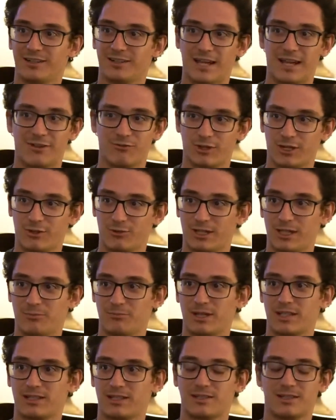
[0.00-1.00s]
Everything would get
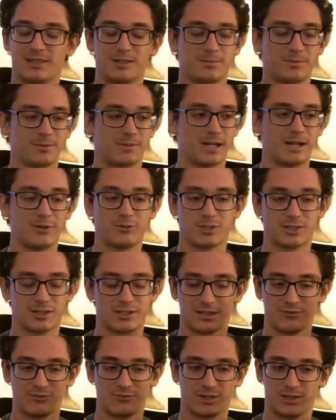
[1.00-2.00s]
messed up. I was just
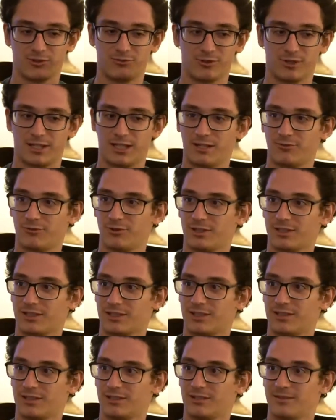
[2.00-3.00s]
like very forgetful as a
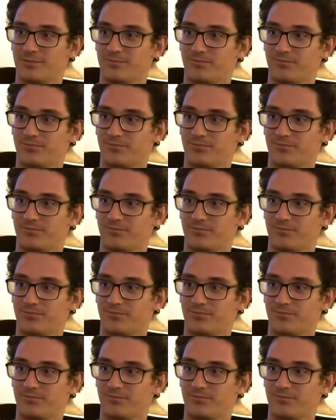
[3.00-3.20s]
kid.